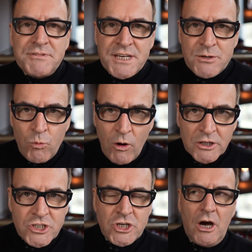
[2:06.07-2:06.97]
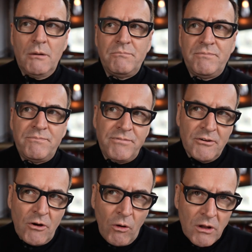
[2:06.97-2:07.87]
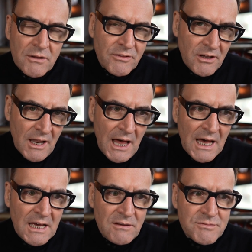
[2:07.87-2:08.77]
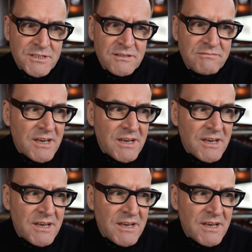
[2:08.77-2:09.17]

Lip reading: did one job for all of their lives,